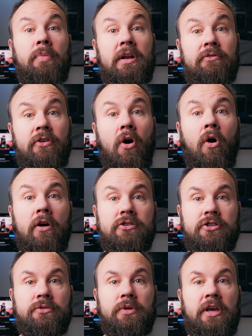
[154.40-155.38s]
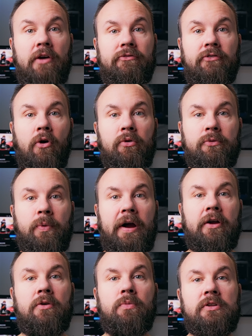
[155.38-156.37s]
But if you are shooting a photo
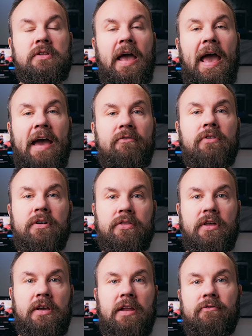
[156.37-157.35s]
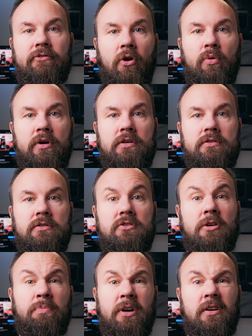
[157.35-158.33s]
where you want everything in focus,
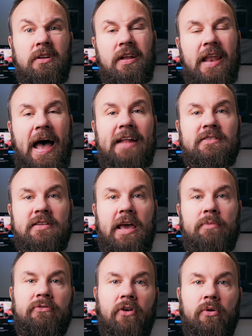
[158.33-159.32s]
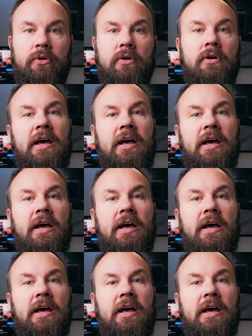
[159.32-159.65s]
typical a landscape photo,